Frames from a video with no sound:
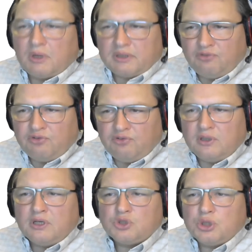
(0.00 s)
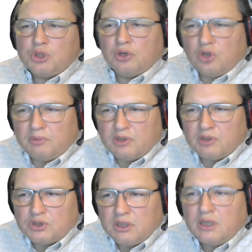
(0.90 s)
But I think
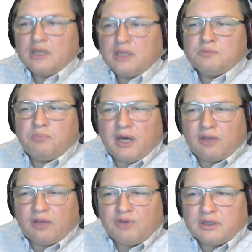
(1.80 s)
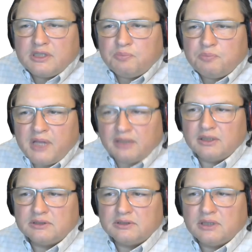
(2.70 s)
trigonometry is perfectly
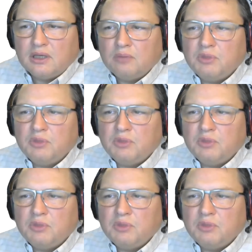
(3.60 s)
splendid